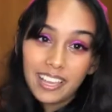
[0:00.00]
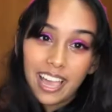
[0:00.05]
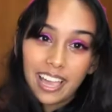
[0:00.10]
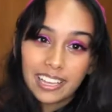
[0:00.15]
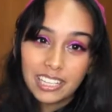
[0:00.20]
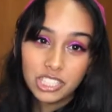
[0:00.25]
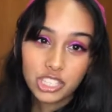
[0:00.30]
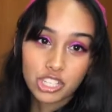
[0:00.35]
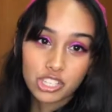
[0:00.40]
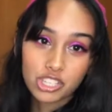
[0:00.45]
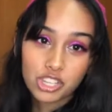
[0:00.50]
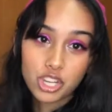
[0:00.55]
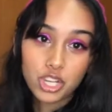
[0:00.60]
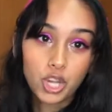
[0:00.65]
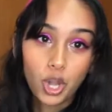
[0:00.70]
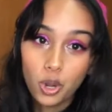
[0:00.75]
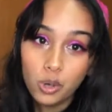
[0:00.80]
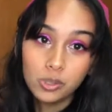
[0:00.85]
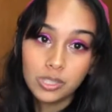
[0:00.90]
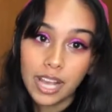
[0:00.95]
like I can just
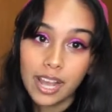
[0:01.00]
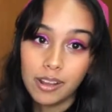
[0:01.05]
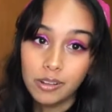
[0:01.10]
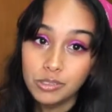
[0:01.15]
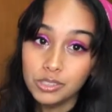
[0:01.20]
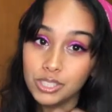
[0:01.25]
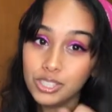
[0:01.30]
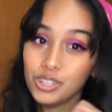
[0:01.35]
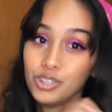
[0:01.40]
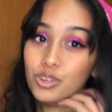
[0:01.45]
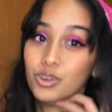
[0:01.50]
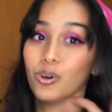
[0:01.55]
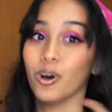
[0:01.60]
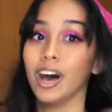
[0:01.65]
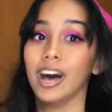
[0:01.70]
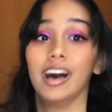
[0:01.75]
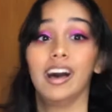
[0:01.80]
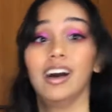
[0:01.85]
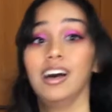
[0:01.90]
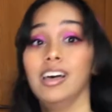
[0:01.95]
go down
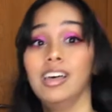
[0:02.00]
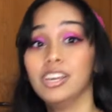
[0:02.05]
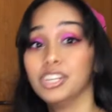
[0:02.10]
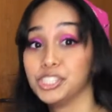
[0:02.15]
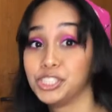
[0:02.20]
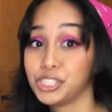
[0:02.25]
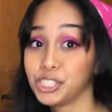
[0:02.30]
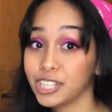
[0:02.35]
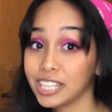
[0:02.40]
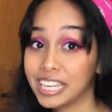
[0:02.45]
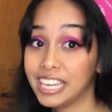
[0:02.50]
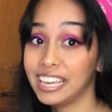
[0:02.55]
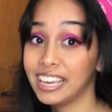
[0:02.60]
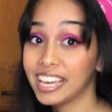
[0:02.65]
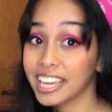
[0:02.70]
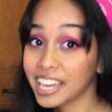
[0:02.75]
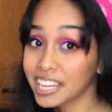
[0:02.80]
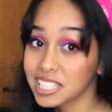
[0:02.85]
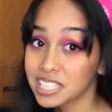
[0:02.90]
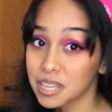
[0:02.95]
to uh,
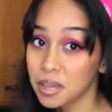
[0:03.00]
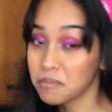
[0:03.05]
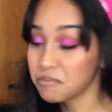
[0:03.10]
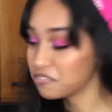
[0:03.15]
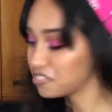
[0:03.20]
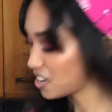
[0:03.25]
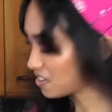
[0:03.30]
Shirky and get some